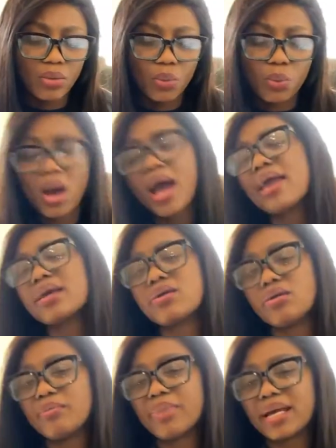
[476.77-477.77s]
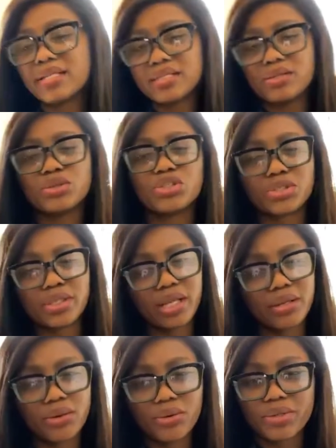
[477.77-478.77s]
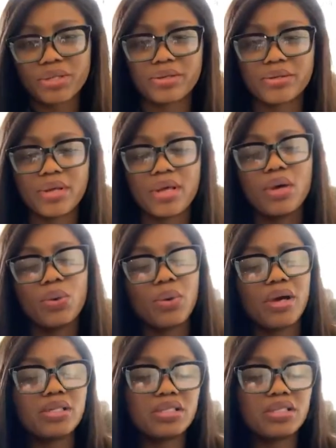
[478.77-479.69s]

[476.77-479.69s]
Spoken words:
why combine the lotion and oil? Well, the